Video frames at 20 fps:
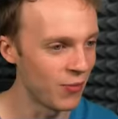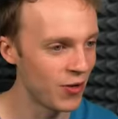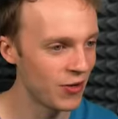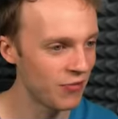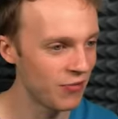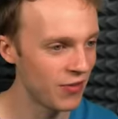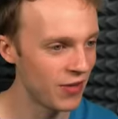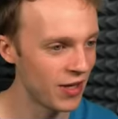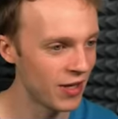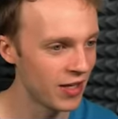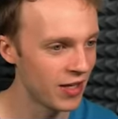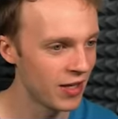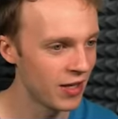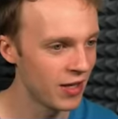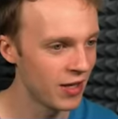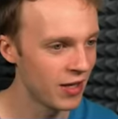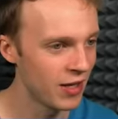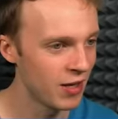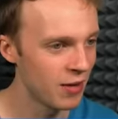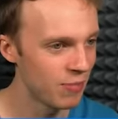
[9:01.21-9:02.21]
What if I
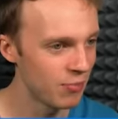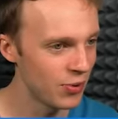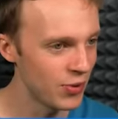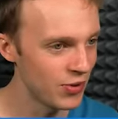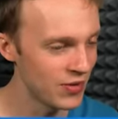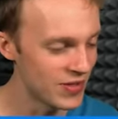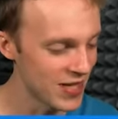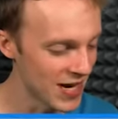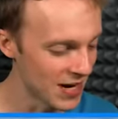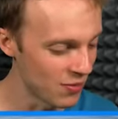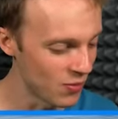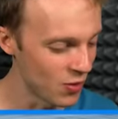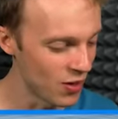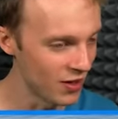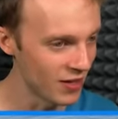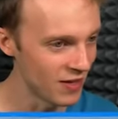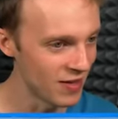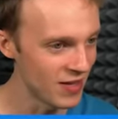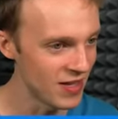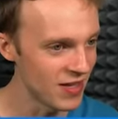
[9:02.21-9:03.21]
put down
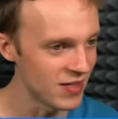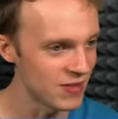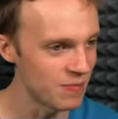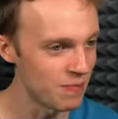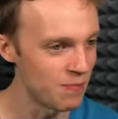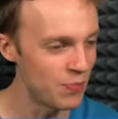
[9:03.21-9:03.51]
one of these?